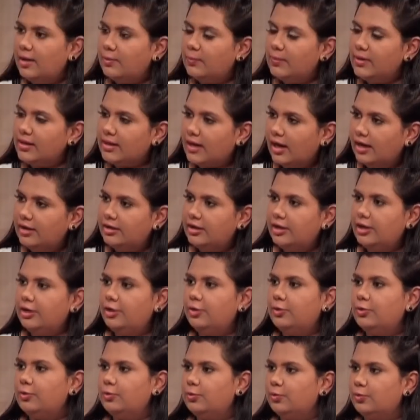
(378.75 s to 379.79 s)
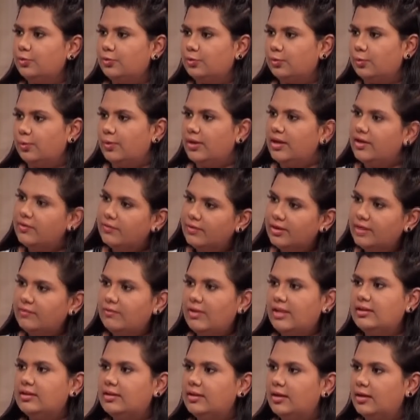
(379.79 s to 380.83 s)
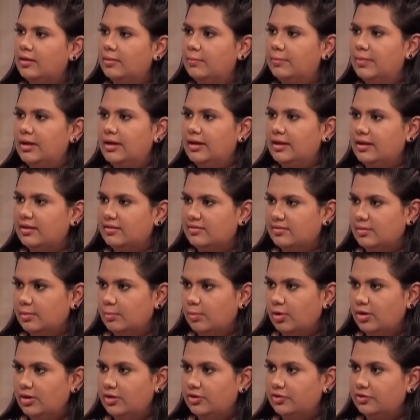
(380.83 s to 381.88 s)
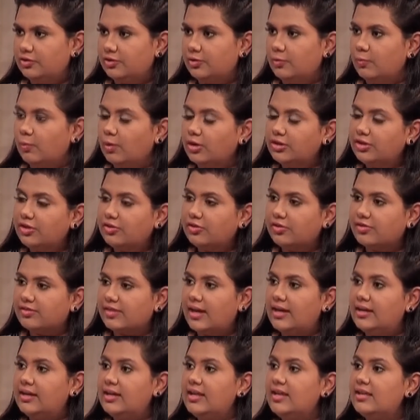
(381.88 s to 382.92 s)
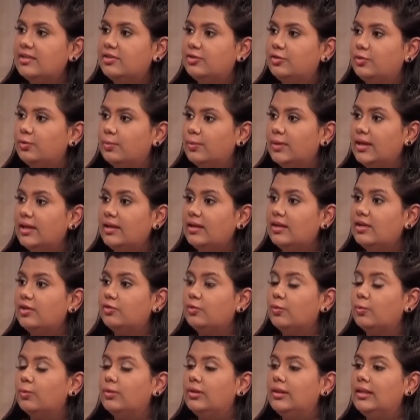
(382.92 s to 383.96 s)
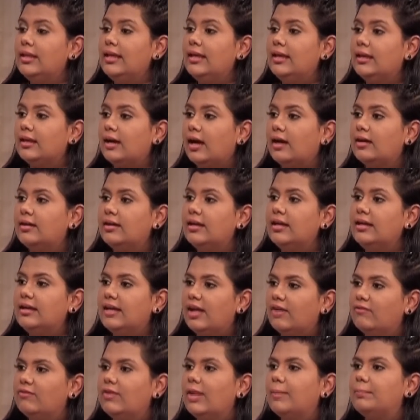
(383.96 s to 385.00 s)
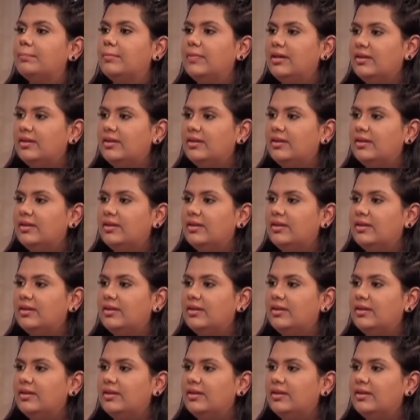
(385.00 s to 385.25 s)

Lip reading: will continue to do so even when the building is demolished. What the society is doing is only granting development